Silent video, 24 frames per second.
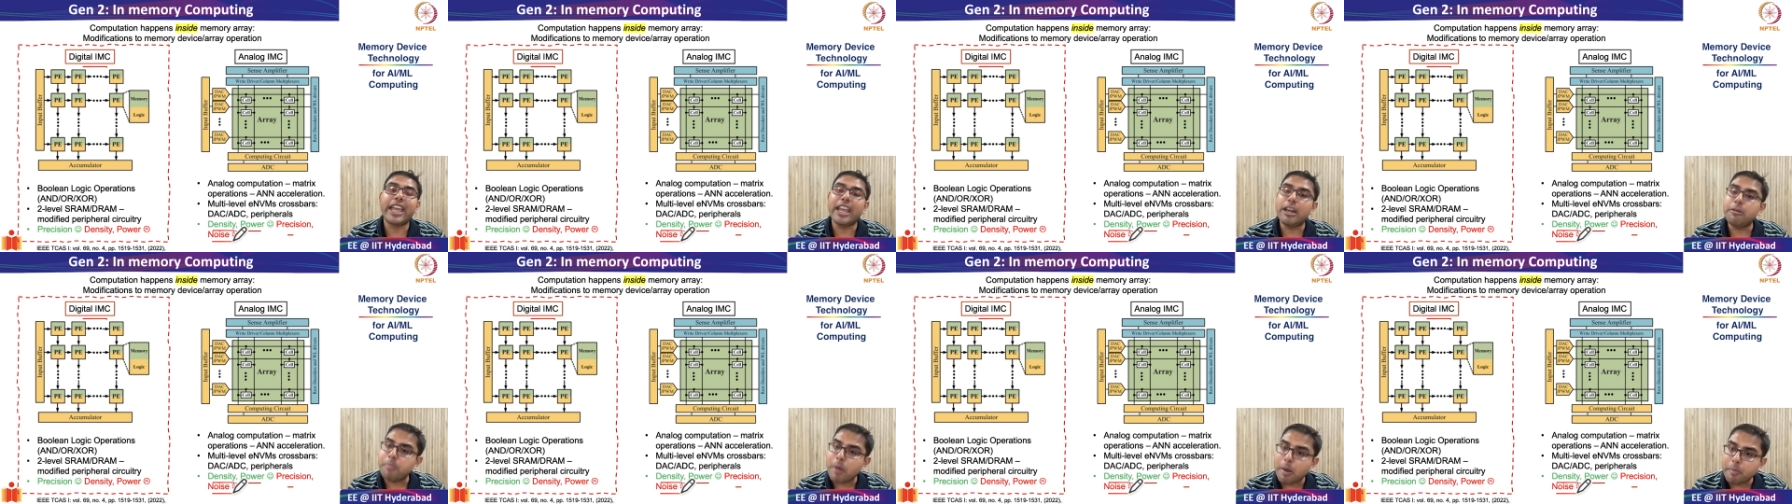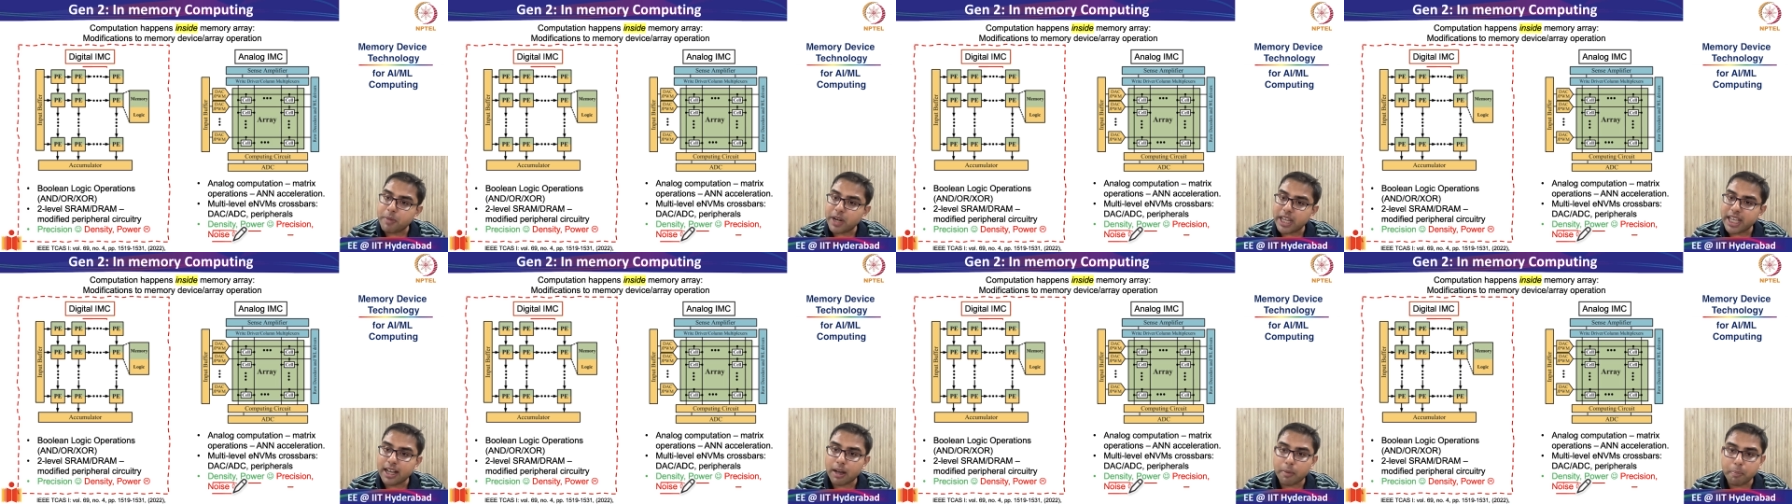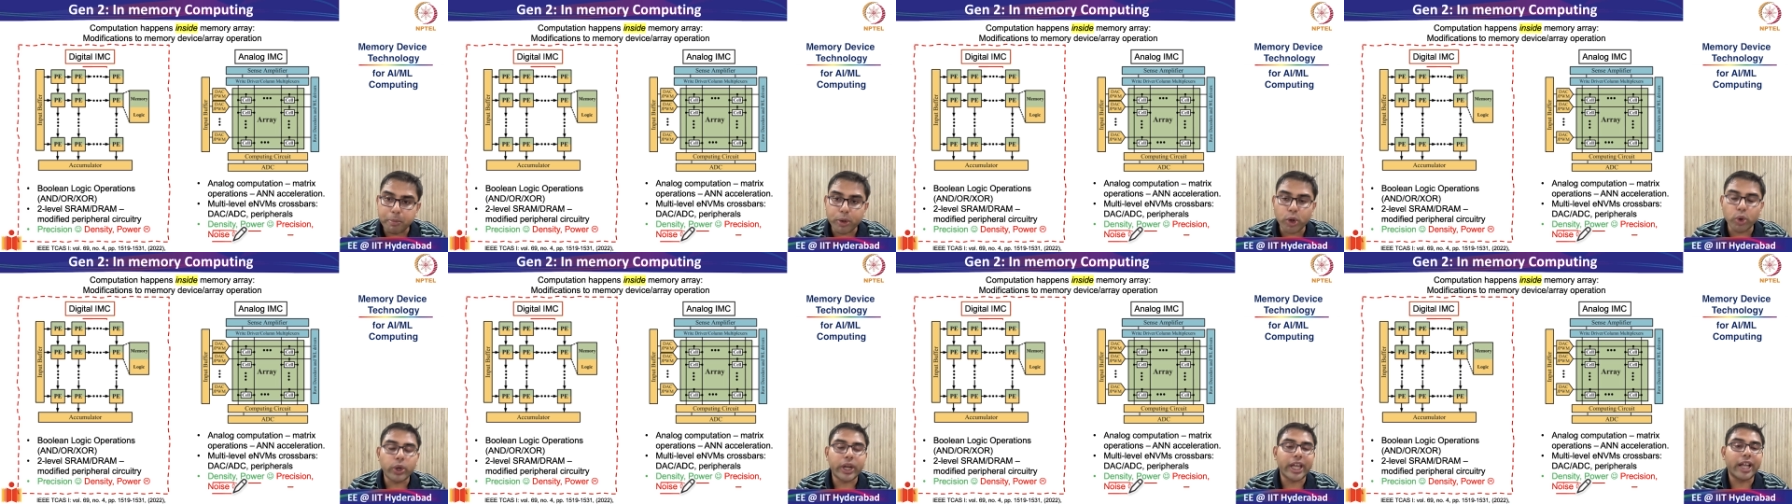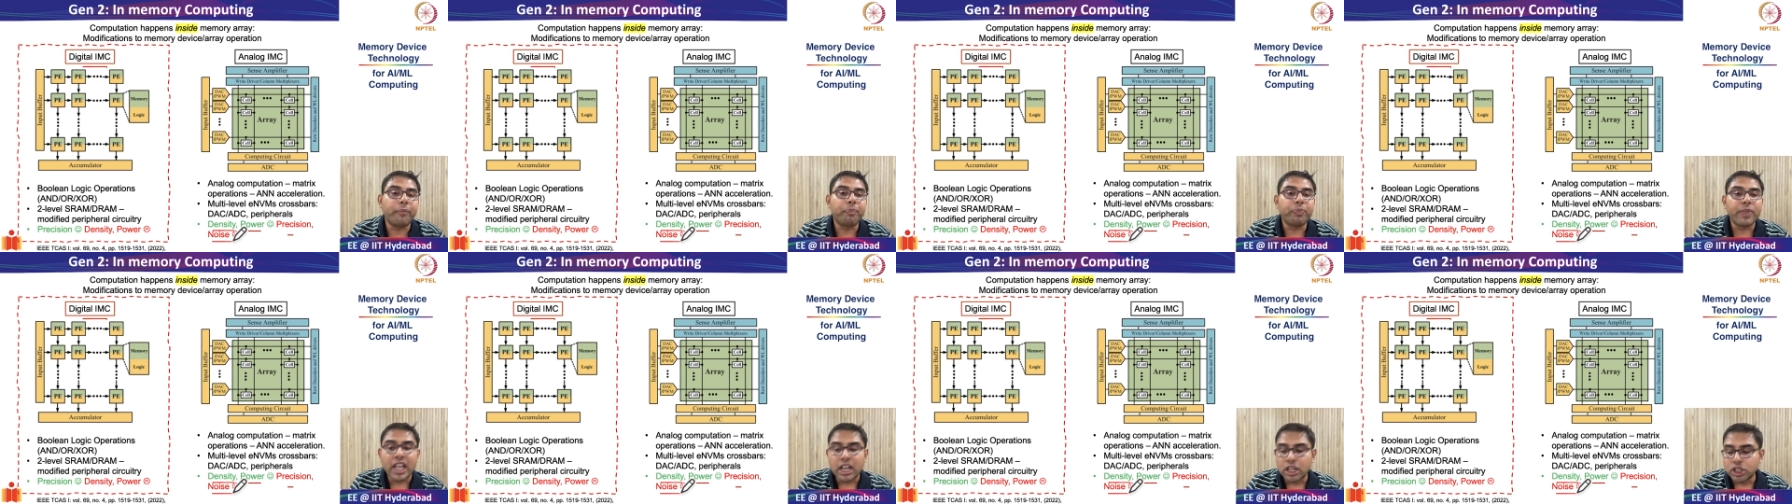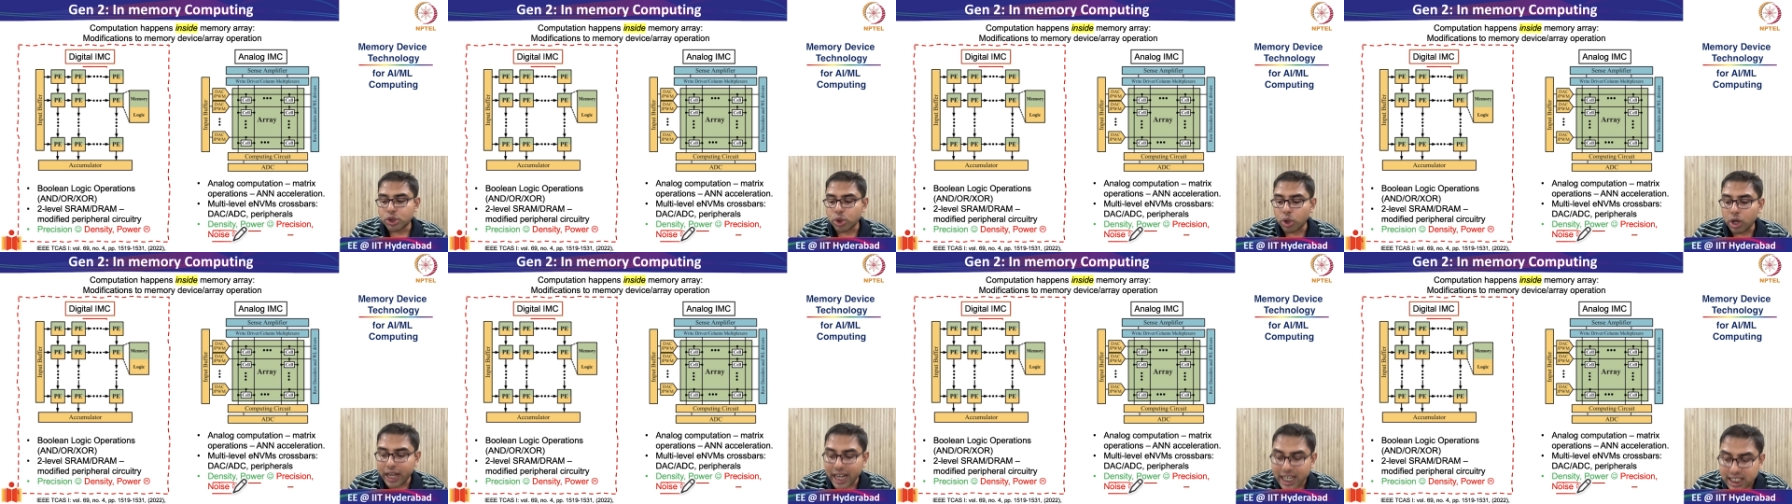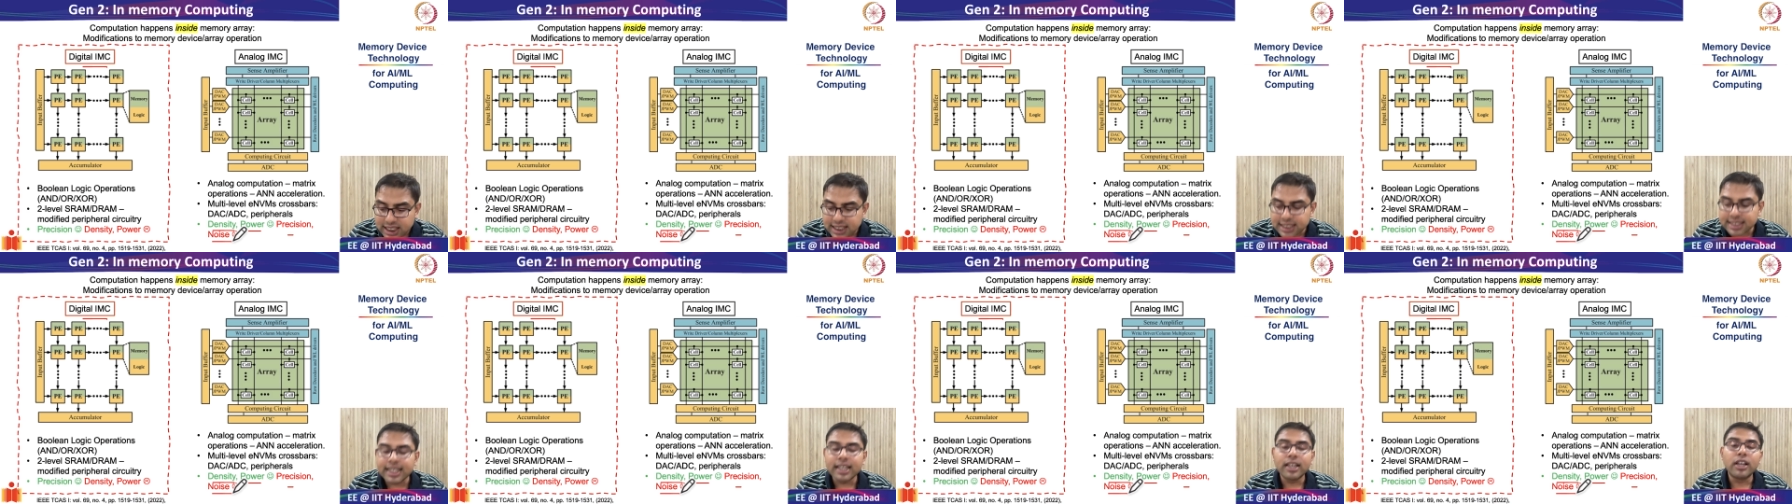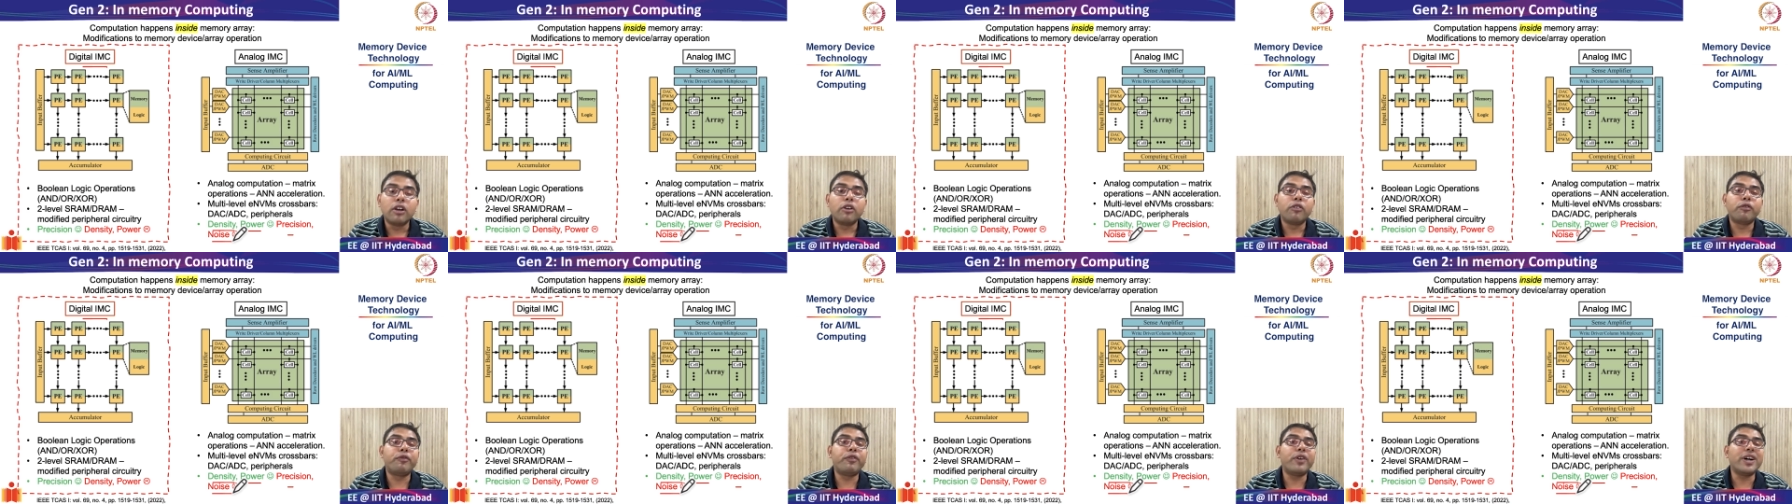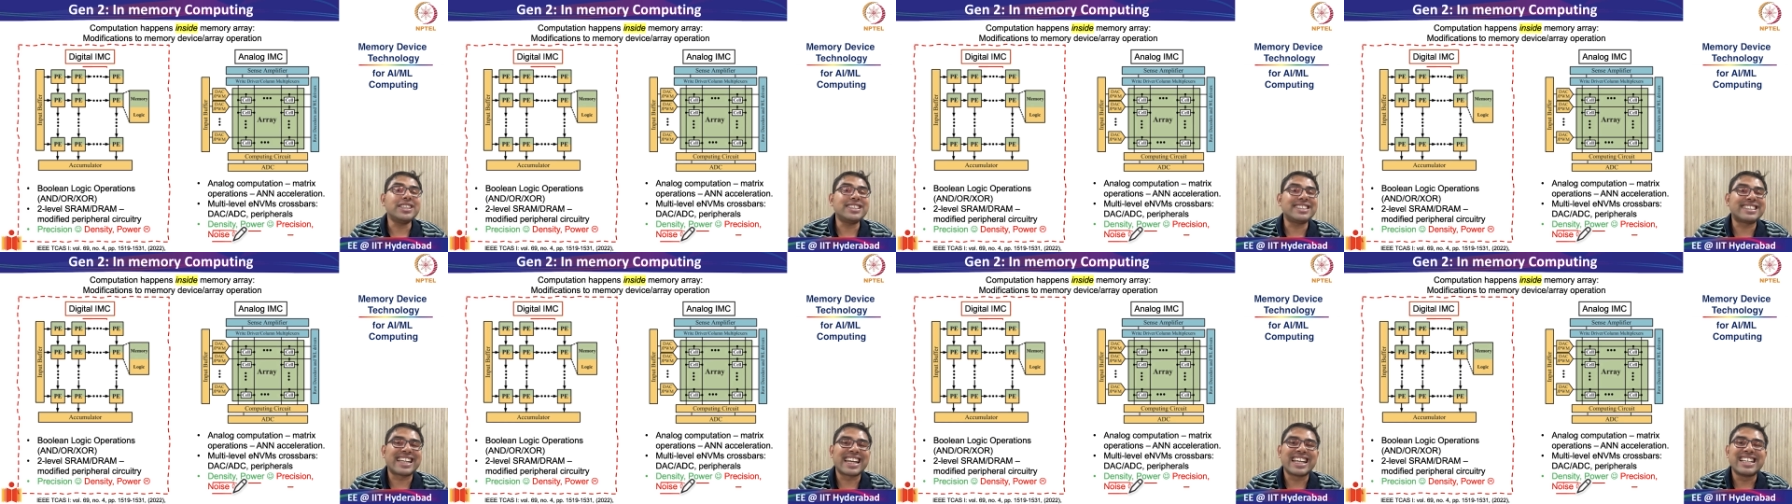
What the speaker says: in-memory computing. So let's first